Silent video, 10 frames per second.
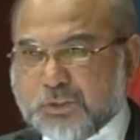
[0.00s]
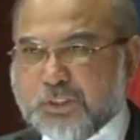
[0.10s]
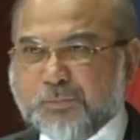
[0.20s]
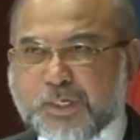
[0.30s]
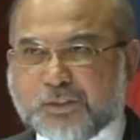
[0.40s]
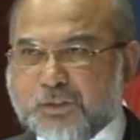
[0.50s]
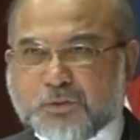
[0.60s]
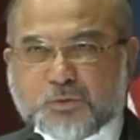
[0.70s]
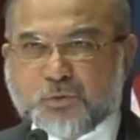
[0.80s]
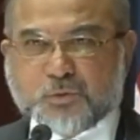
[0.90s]

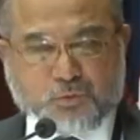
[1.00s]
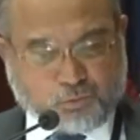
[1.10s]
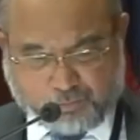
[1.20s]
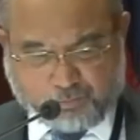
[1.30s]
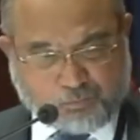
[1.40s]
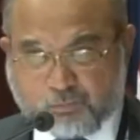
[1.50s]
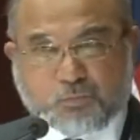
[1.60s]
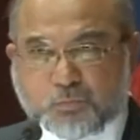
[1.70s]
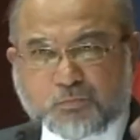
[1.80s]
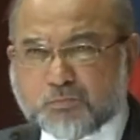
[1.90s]
subjected to
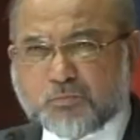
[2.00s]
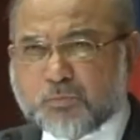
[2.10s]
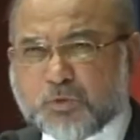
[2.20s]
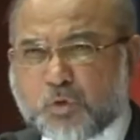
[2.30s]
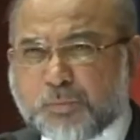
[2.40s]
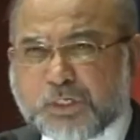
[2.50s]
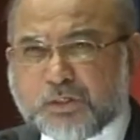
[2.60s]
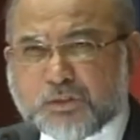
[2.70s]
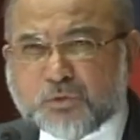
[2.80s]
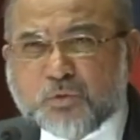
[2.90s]

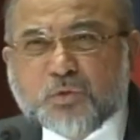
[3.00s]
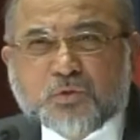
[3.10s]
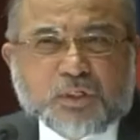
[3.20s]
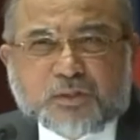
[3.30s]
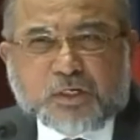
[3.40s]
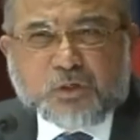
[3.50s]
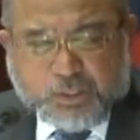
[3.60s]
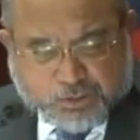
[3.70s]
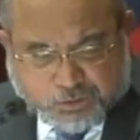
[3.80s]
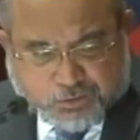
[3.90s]
complicated rules and
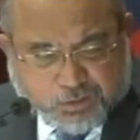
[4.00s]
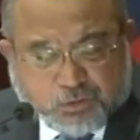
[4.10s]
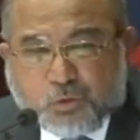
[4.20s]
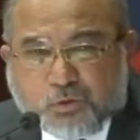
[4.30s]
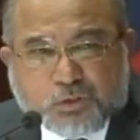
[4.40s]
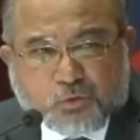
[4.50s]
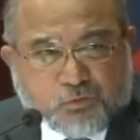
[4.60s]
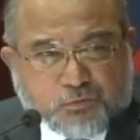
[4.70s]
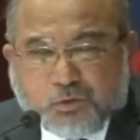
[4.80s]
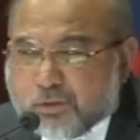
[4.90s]
regulations and so on and
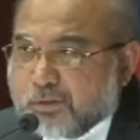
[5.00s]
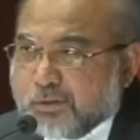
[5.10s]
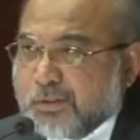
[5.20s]
so forth.